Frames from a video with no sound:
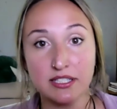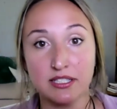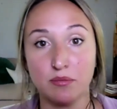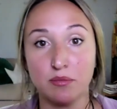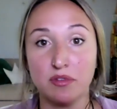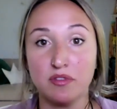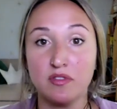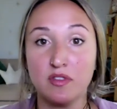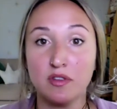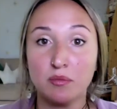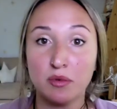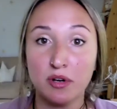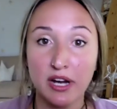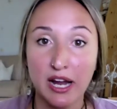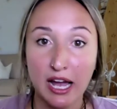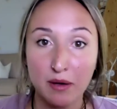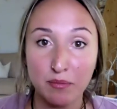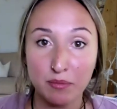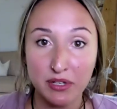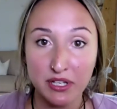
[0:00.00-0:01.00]
Some of them are
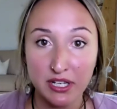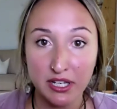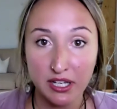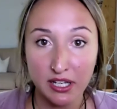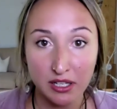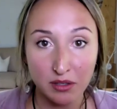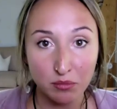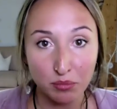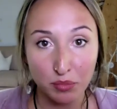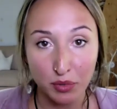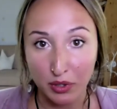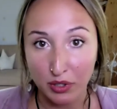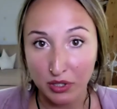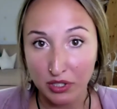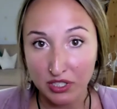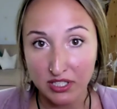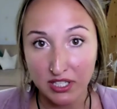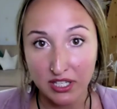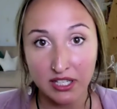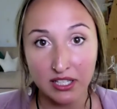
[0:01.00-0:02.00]
happening in
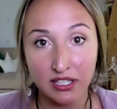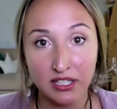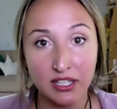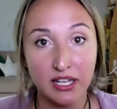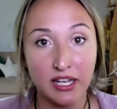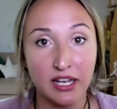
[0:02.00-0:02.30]
person.